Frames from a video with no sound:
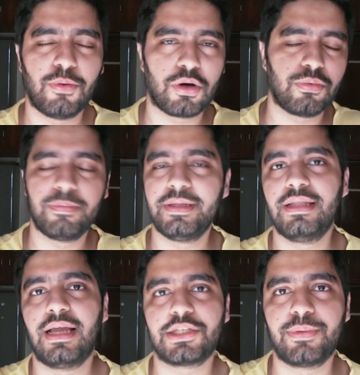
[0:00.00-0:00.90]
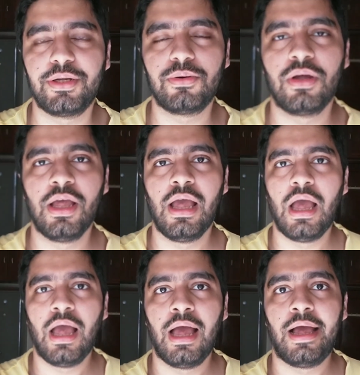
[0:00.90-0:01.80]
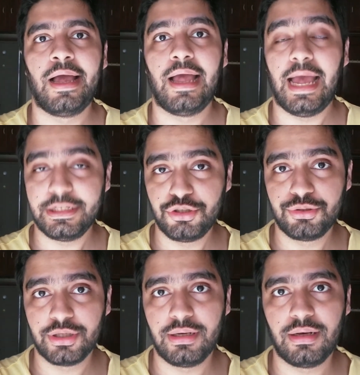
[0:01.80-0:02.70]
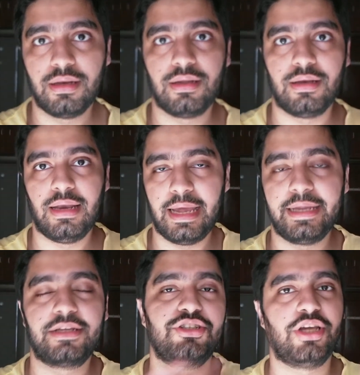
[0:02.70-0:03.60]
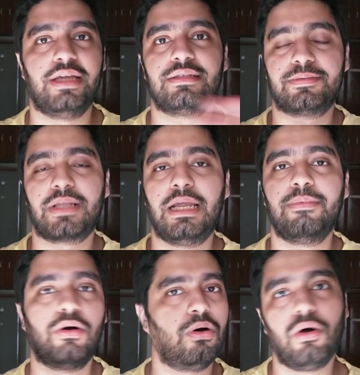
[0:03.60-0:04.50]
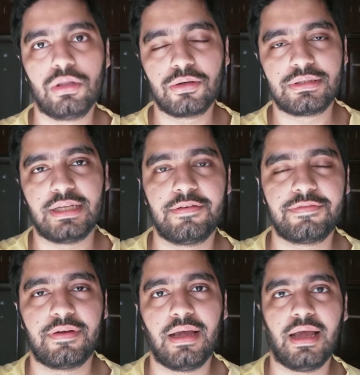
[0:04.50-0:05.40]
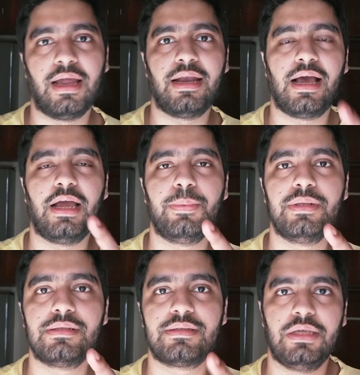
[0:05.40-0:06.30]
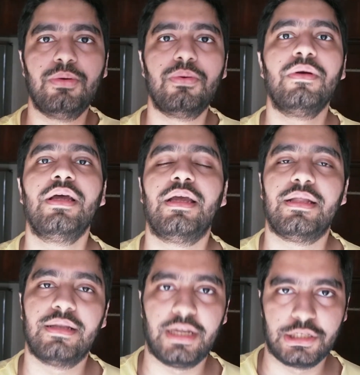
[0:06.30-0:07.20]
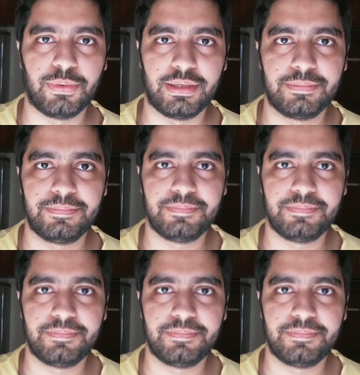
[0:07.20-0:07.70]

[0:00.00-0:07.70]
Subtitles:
Tomorrow would be the last video. As usual, like, share, subscribe, all the good stuff, and I will see you in the next one.